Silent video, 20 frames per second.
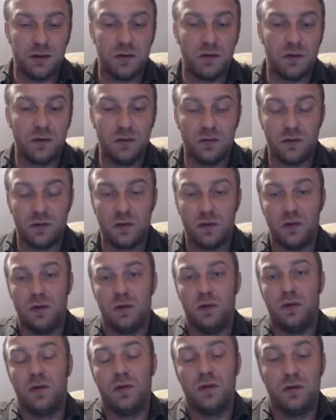
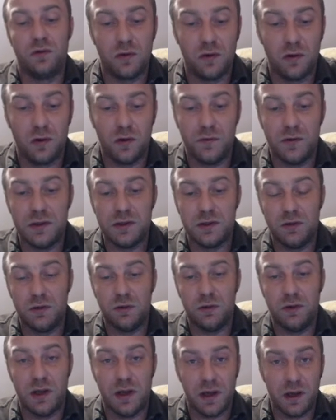control, control of these
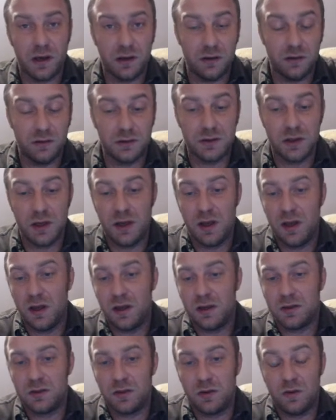two diagonals.
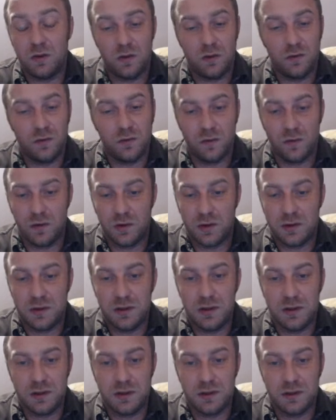So, of course,
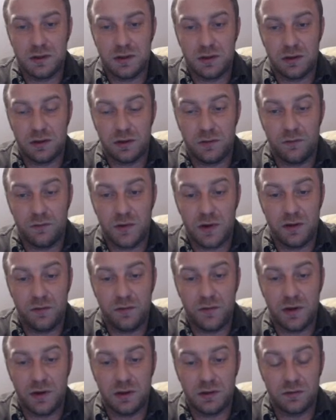this is a very,
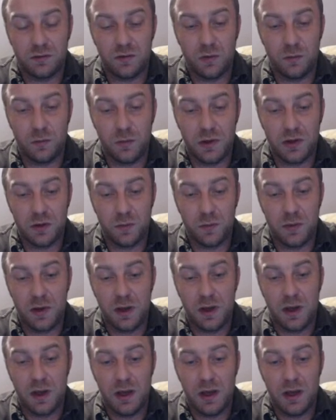very strong bishop.